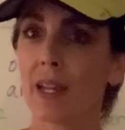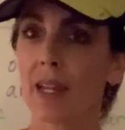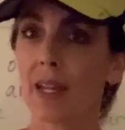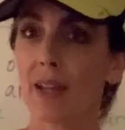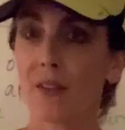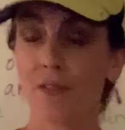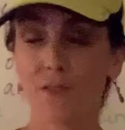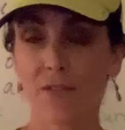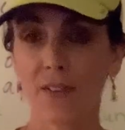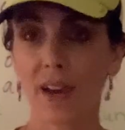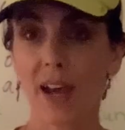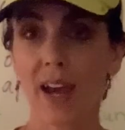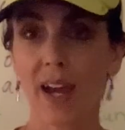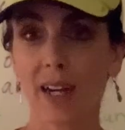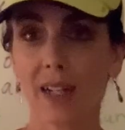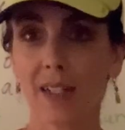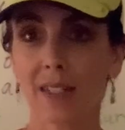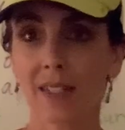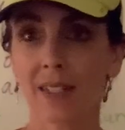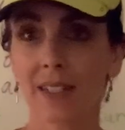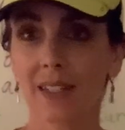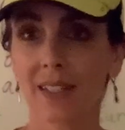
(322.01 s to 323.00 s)
In
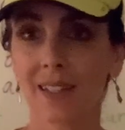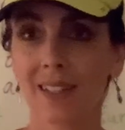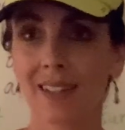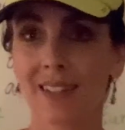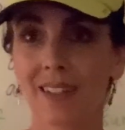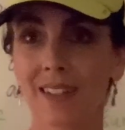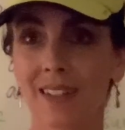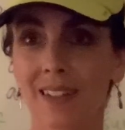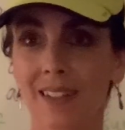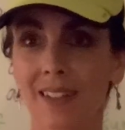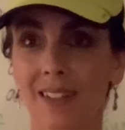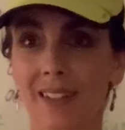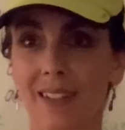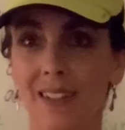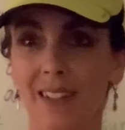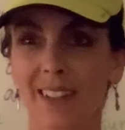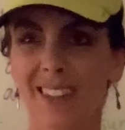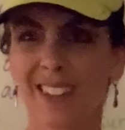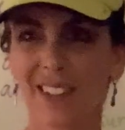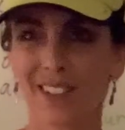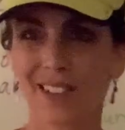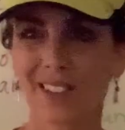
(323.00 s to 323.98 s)
fact,
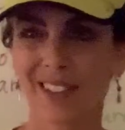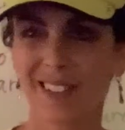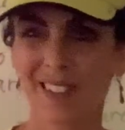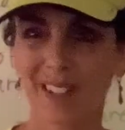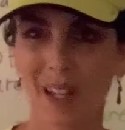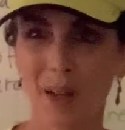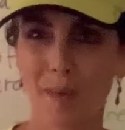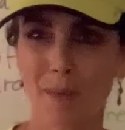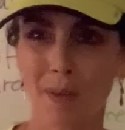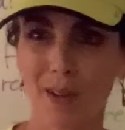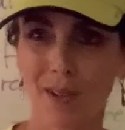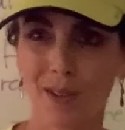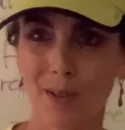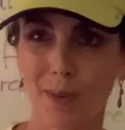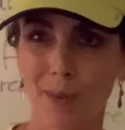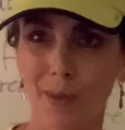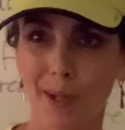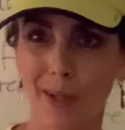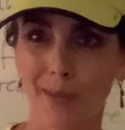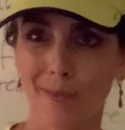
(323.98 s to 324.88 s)
they're the same measurement.